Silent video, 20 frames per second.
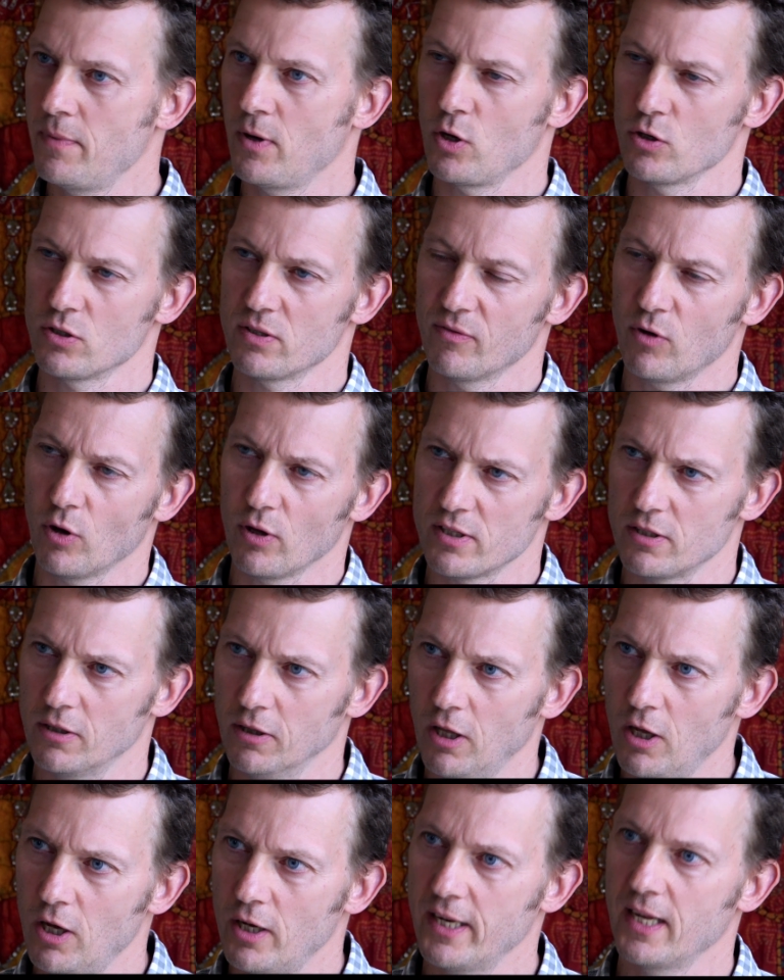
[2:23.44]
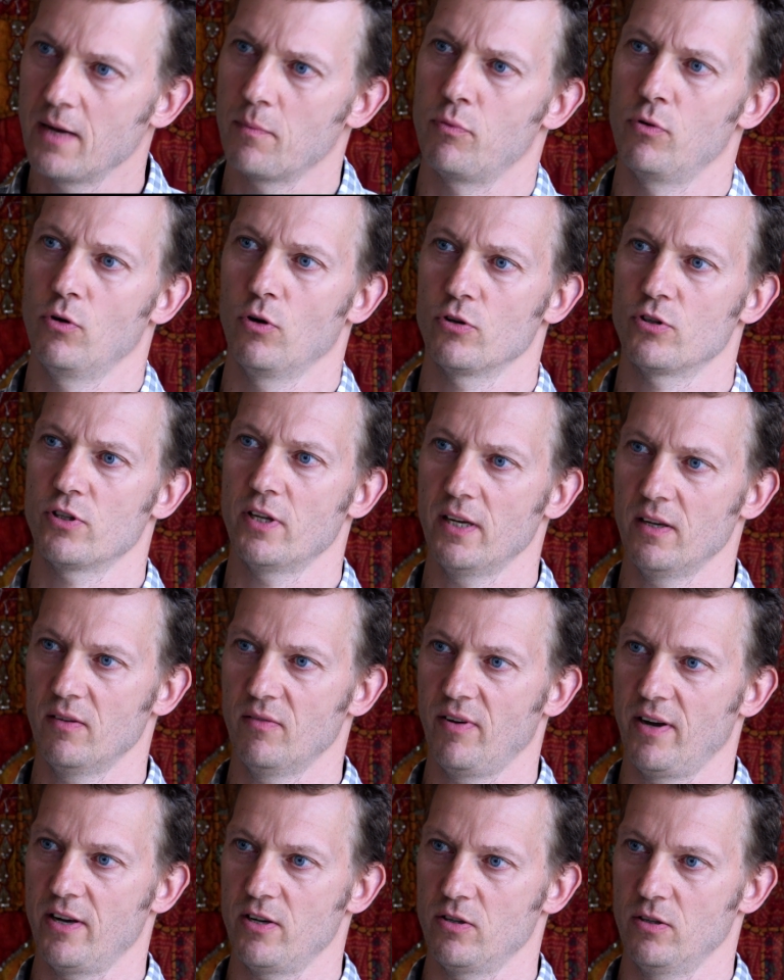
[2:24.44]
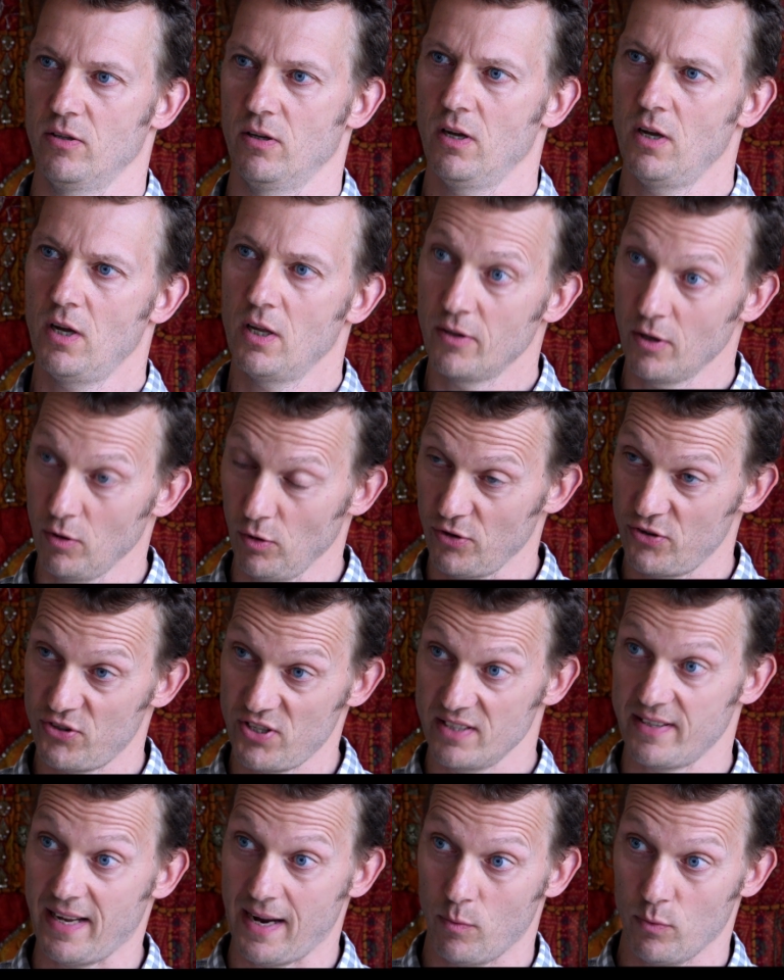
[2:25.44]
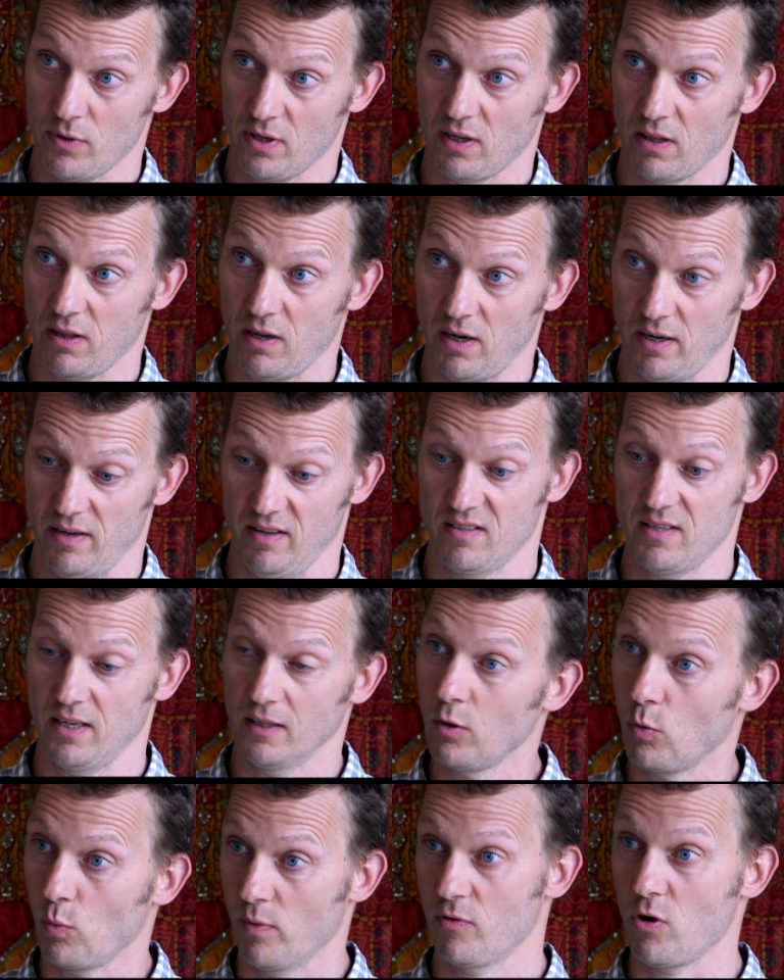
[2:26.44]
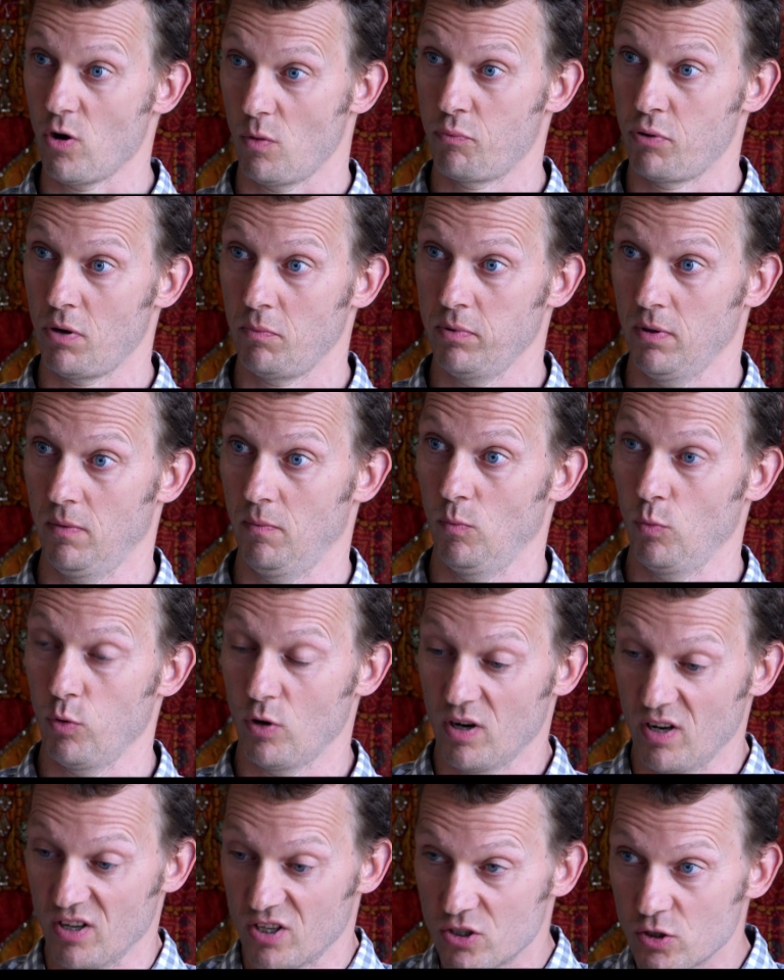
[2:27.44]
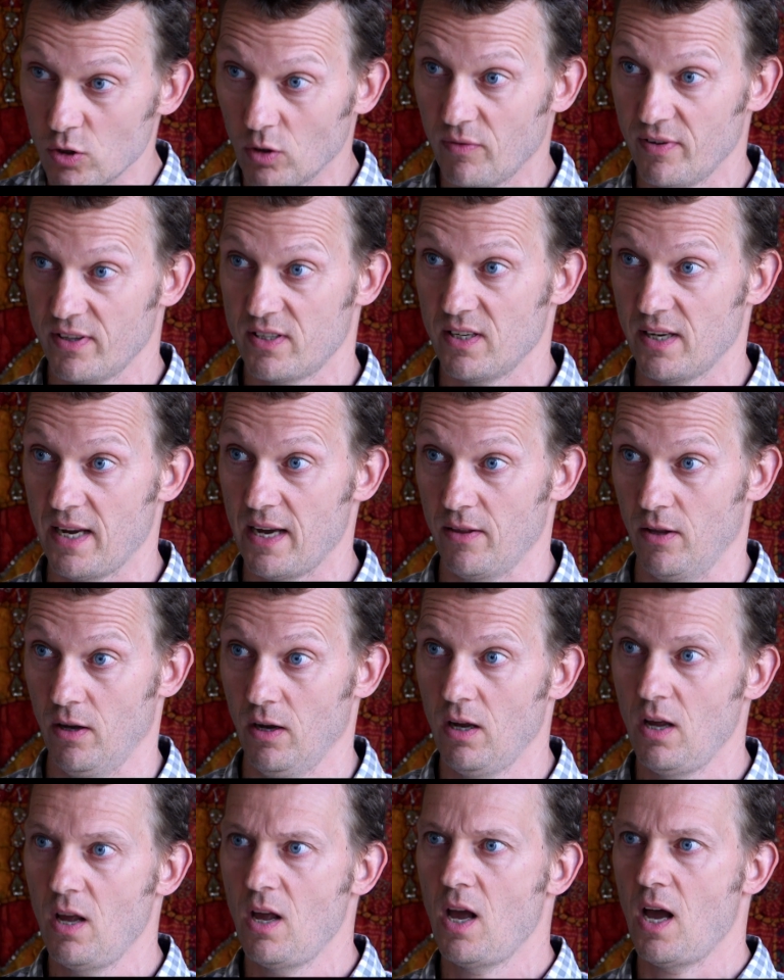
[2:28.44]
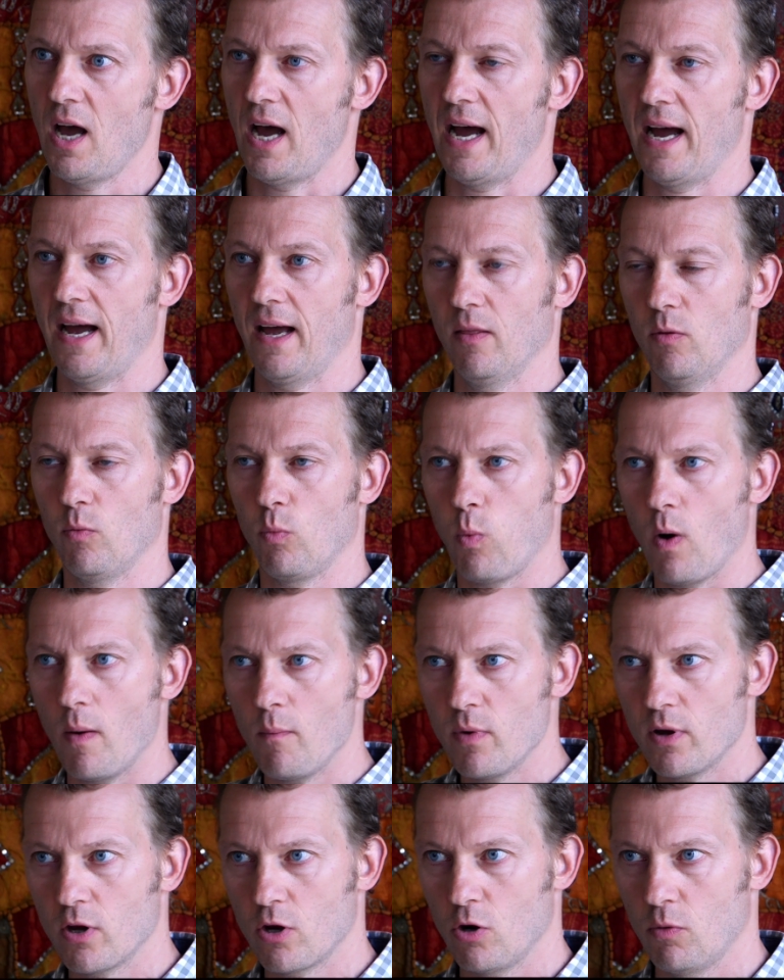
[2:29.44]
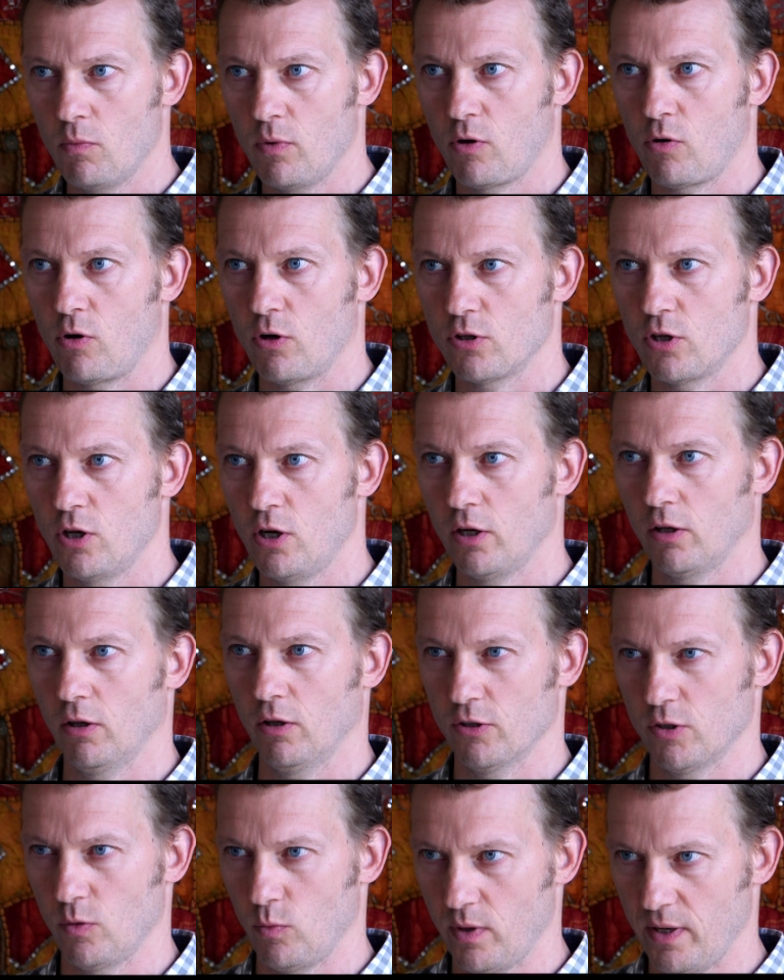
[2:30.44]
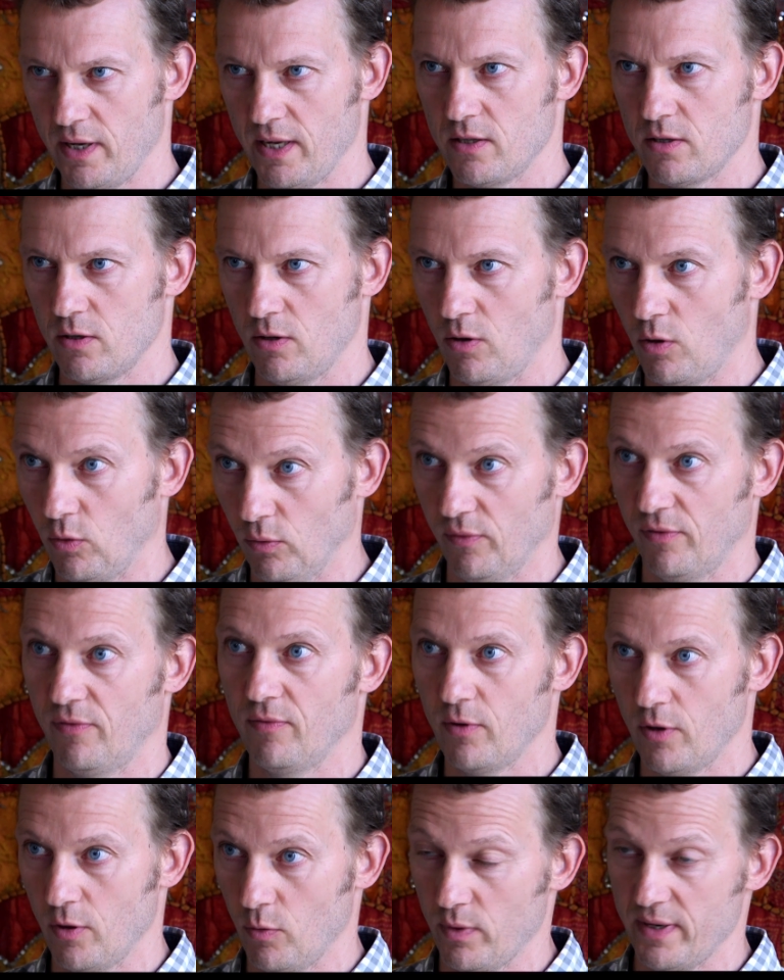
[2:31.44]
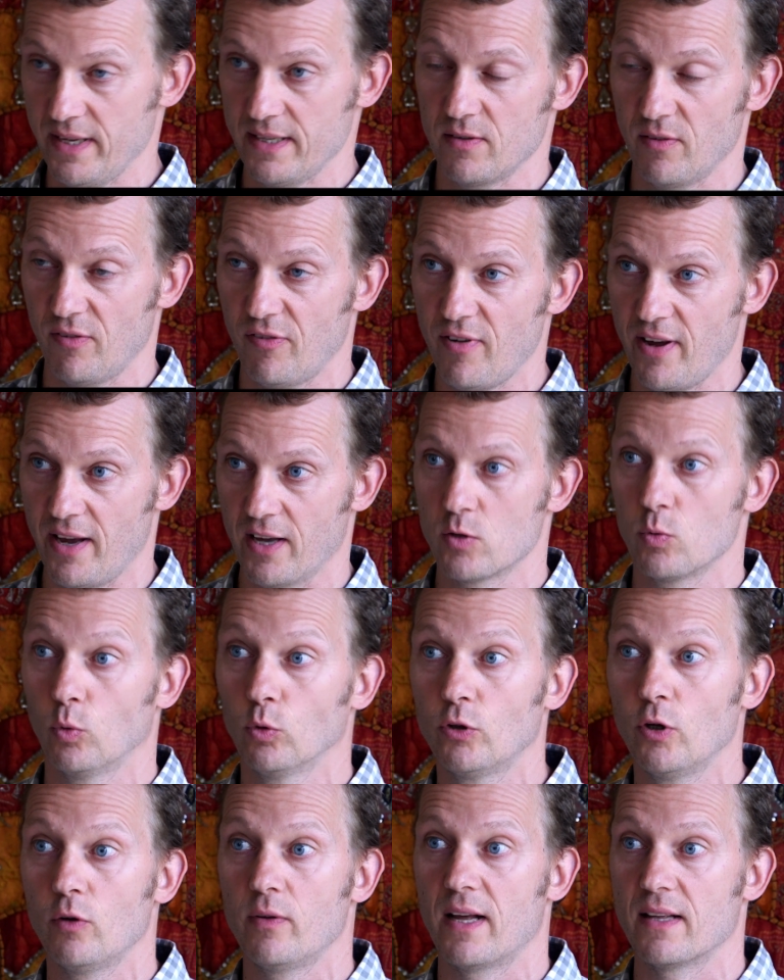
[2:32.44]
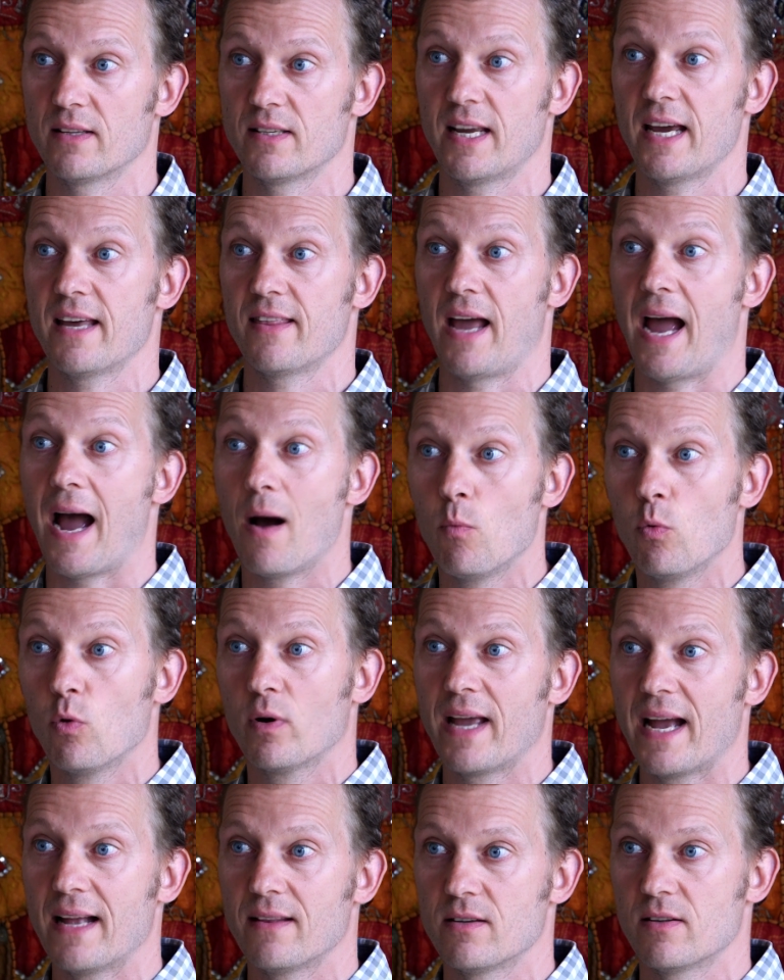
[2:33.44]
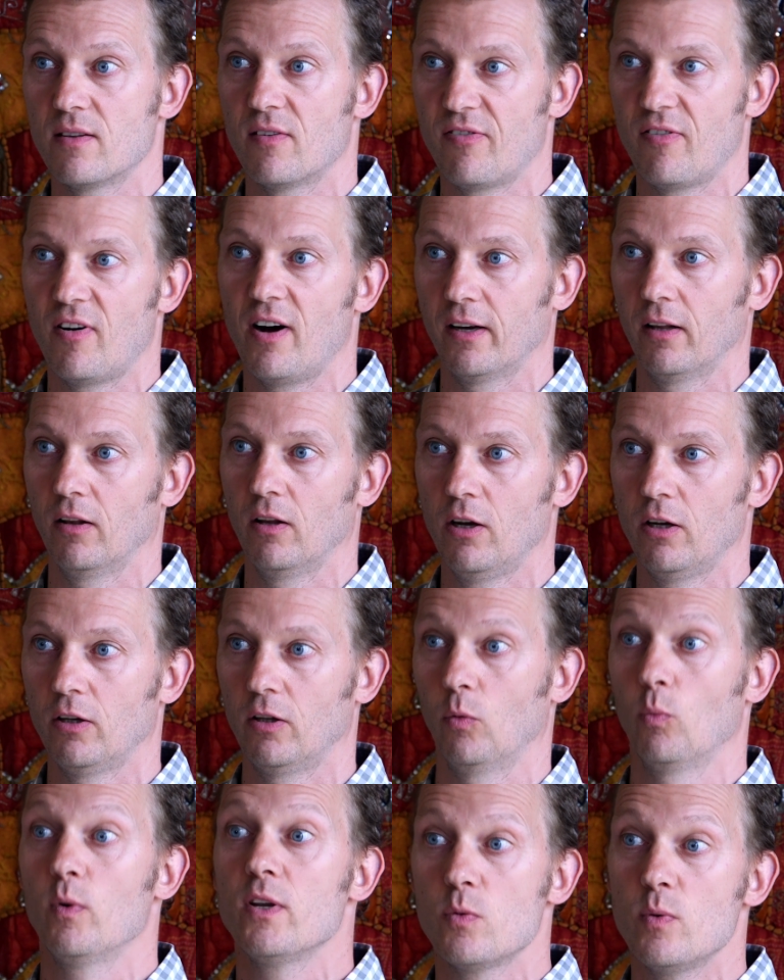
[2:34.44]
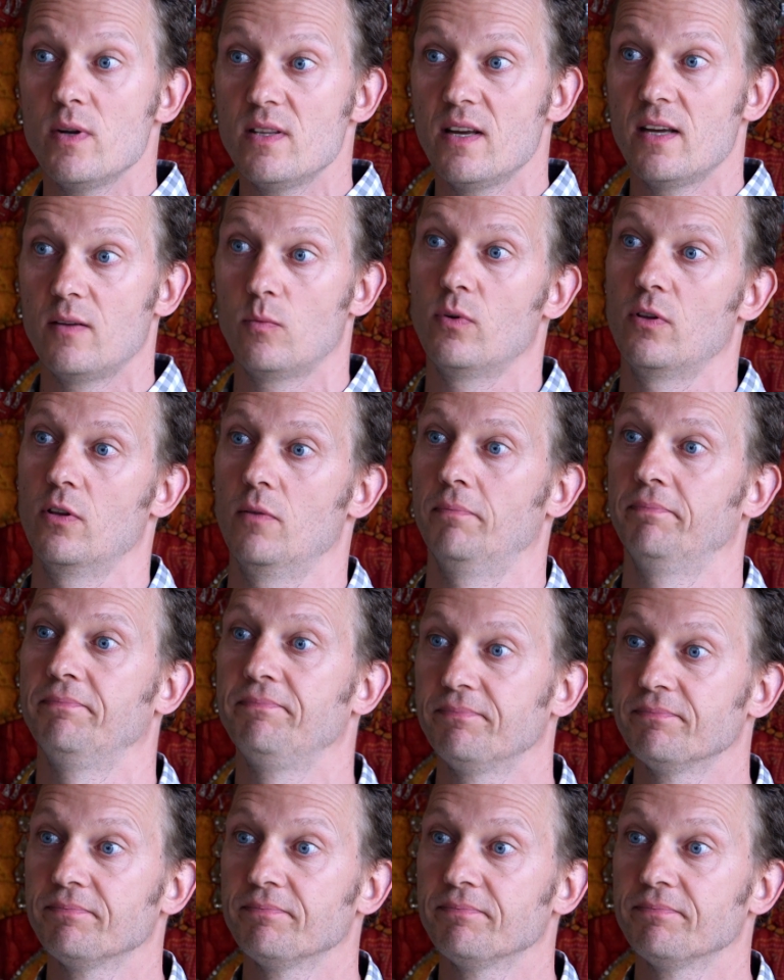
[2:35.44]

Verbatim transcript: because they've got this learning approach to innovation that will sit down with a client and say, look, we've got a problem, we're going to solve it together. And when we come across hurdles that we need to, that we need to fix, we'll do that together and we'll get to the final hurdle, which we did with them.